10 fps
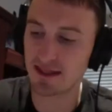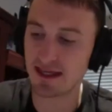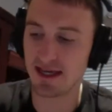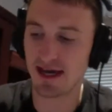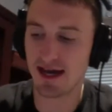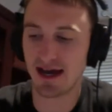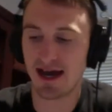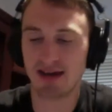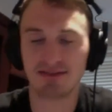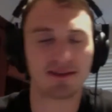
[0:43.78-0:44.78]
the uh,
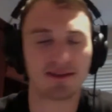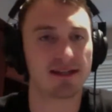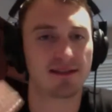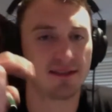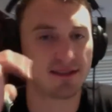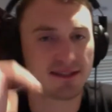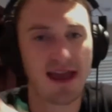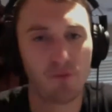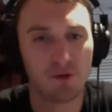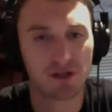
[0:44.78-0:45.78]
I thought the the
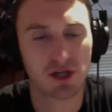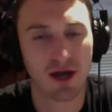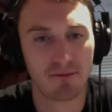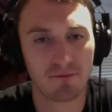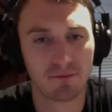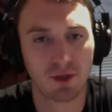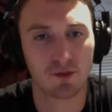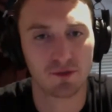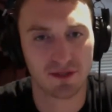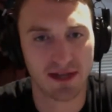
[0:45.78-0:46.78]
sandwich shop
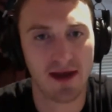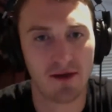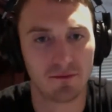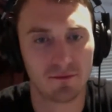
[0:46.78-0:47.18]
closed down.